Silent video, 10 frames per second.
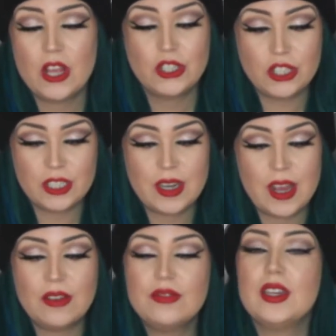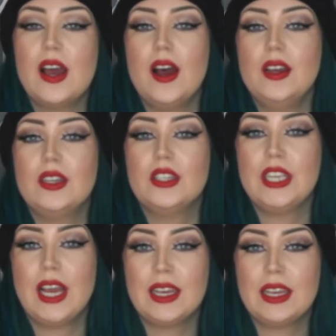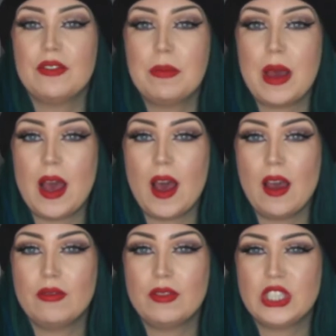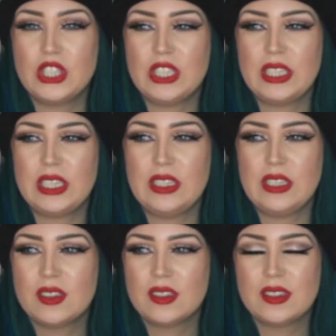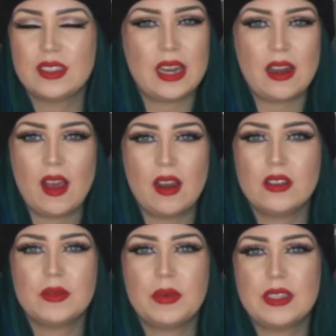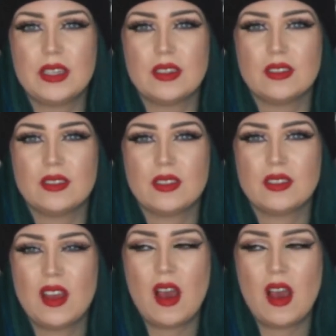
just after she had given birth, she sent her loads of presents.